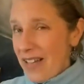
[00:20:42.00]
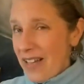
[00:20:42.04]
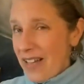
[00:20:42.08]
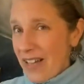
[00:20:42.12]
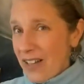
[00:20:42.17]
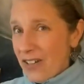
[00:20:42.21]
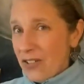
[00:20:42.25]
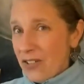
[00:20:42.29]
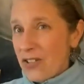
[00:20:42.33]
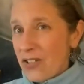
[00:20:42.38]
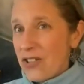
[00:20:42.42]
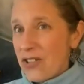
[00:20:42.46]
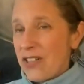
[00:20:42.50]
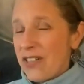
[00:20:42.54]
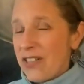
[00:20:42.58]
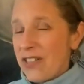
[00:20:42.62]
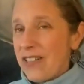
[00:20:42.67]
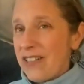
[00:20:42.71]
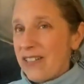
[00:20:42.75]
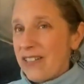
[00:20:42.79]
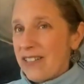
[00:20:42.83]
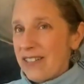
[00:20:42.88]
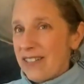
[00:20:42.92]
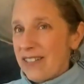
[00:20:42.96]

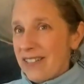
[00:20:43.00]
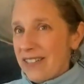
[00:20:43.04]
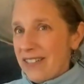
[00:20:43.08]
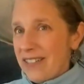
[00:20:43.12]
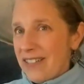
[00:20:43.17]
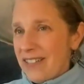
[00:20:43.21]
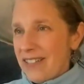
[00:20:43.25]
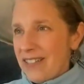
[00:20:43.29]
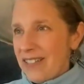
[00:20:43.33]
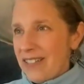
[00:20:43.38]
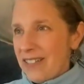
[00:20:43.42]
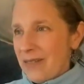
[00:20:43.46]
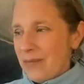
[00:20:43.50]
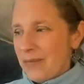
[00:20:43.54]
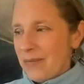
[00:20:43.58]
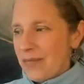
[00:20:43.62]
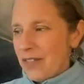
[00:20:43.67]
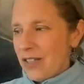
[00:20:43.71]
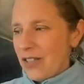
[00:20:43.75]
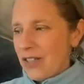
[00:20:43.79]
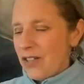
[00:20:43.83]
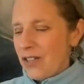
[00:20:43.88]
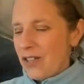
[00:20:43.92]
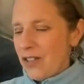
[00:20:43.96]
energy,
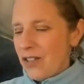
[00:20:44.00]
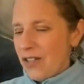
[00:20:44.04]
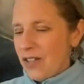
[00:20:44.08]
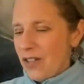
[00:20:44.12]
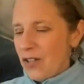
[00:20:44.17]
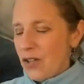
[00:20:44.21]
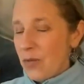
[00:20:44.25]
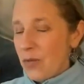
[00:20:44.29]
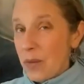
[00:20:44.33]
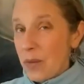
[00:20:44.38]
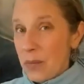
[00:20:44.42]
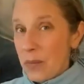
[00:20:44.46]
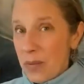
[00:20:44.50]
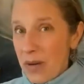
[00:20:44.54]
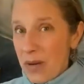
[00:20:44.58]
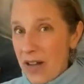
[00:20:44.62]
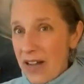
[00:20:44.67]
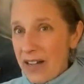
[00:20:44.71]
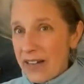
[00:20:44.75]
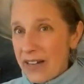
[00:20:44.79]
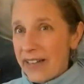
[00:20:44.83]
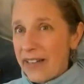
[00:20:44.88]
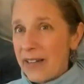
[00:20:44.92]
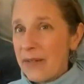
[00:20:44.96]
the human
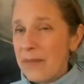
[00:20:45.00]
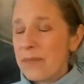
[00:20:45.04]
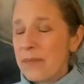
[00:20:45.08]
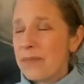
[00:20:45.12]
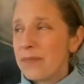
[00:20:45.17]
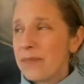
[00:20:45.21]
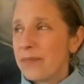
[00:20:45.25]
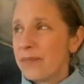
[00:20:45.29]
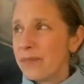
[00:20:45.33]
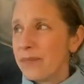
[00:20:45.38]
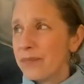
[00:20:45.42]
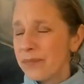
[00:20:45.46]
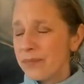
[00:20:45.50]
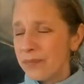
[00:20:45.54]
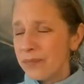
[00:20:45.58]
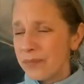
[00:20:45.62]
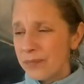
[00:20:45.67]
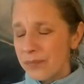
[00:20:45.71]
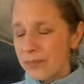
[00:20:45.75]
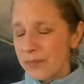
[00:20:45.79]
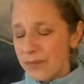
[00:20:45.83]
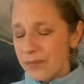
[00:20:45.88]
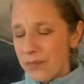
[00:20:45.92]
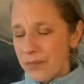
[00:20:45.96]
body,
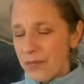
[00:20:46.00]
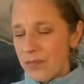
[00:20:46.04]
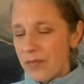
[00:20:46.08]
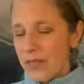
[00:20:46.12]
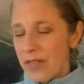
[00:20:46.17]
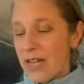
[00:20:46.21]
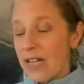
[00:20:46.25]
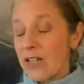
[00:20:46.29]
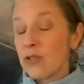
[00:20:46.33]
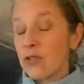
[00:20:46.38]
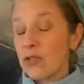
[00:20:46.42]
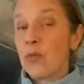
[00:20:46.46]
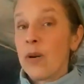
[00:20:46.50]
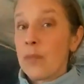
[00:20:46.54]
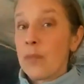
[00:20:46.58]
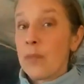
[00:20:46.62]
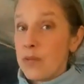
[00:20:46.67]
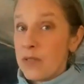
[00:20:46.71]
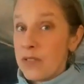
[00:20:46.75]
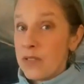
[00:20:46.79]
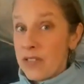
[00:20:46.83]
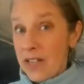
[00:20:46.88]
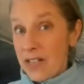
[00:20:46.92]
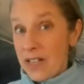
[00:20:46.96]
as
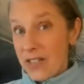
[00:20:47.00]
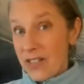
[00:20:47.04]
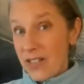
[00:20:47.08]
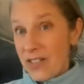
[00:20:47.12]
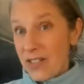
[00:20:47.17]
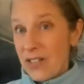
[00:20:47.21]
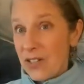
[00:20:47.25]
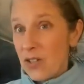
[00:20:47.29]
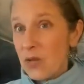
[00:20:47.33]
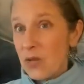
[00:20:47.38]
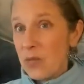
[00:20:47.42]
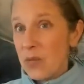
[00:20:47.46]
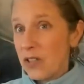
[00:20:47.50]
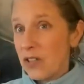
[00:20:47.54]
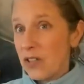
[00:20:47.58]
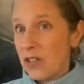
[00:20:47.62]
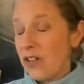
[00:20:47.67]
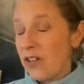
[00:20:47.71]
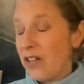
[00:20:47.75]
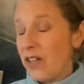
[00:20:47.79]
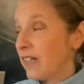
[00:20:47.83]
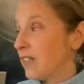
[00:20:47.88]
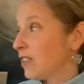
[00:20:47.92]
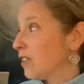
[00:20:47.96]
representing the human
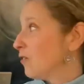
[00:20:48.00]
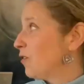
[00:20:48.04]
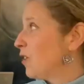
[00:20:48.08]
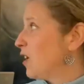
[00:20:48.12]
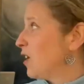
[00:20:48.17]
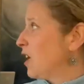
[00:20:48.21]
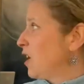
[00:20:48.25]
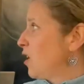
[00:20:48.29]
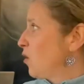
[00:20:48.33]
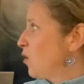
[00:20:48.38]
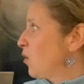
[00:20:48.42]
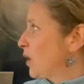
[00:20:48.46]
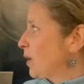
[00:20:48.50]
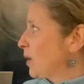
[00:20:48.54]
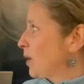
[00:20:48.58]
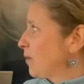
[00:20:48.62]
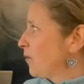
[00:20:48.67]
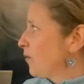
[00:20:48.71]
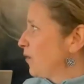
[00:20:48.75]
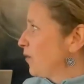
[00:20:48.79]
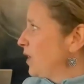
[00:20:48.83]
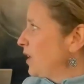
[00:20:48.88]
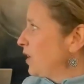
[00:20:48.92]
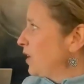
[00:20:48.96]
collective, what I'm
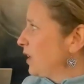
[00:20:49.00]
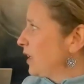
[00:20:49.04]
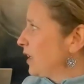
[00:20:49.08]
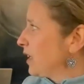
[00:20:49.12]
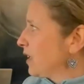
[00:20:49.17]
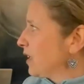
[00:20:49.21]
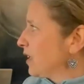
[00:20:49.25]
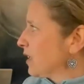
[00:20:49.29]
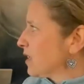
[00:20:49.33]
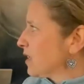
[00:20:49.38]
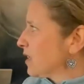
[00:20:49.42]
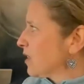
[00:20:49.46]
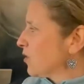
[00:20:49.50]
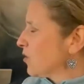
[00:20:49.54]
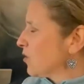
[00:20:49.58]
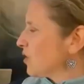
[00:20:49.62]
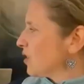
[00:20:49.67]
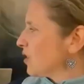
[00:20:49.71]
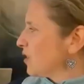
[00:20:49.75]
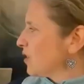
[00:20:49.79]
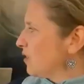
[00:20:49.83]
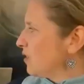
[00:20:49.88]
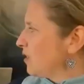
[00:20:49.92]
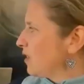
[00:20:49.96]
feeling is
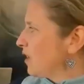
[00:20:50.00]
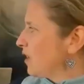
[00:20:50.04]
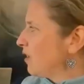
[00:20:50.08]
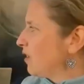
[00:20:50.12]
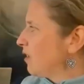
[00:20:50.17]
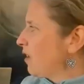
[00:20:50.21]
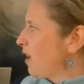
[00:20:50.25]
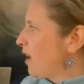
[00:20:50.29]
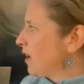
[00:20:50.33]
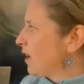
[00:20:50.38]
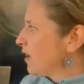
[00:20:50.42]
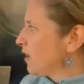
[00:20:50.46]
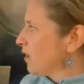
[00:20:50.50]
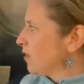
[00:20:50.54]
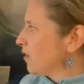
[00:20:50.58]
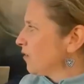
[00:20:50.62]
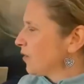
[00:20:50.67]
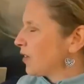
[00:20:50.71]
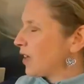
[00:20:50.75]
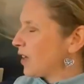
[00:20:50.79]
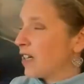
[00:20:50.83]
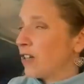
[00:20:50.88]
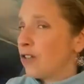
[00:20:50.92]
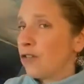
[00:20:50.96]
there's still a lot
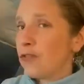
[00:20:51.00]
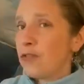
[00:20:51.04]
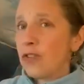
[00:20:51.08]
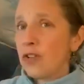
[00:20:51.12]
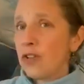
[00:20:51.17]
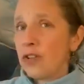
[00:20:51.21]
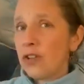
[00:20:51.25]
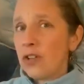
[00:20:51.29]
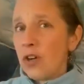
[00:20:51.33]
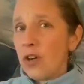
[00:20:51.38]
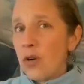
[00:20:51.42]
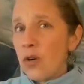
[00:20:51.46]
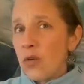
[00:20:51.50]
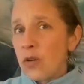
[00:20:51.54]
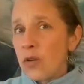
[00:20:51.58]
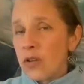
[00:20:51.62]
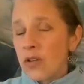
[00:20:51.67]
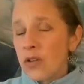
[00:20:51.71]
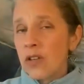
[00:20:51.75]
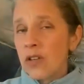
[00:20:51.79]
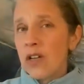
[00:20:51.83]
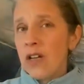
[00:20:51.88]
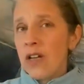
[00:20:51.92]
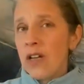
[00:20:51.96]
of kind of
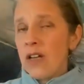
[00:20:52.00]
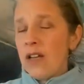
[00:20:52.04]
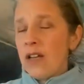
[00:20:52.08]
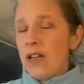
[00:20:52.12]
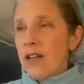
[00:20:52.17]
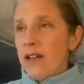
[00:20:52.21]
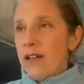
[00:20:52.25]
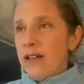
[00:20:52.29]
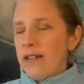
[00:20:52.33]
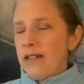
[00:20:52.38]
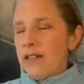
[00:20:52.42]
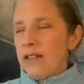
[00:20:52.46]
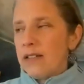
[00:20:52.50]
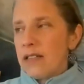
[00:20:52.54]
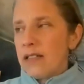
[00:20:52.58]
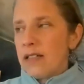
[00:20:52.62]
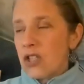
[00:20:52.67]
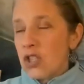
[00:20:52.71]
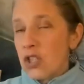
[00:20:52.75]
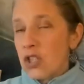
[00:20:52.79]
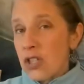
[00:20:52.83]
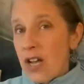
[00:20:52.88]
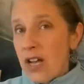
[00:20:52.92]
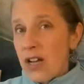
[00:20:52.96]
lower
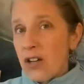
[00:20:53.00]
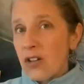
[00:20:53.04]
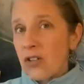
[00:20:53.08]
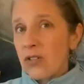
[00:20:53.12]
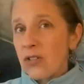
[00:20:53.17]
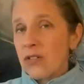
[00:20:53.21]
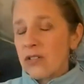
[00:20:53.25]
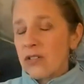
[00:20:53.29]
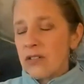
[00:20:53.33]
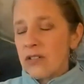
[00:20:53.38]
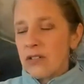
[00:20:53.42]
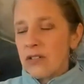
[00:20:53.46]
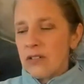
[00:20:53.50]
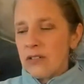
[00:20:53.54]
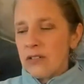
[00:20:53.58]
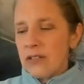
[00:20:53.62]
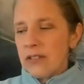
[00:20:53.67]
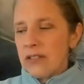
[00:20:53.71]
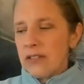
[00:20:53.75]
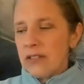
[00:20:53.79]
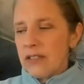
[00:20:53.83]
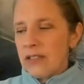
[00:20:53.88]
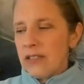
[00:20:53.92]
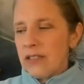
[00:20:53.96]

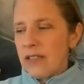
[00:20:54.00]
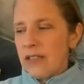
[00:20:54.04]
chakral,